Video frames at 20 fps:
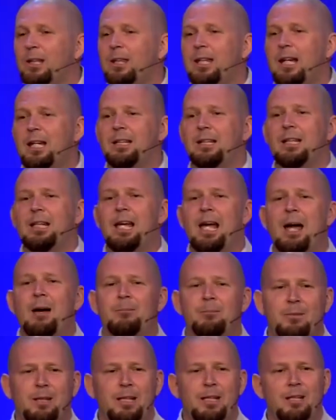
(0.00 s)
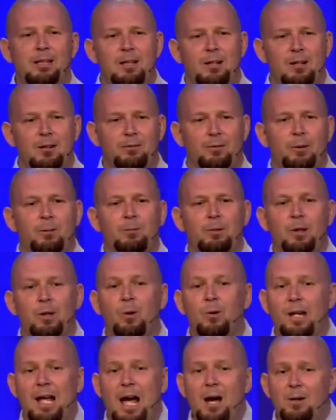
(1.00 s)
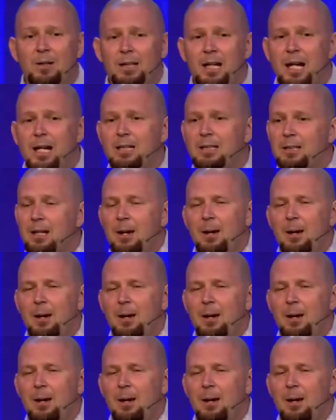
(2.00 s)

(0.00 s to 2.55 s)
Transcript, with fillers: thing that kept me from, you know, nowadays.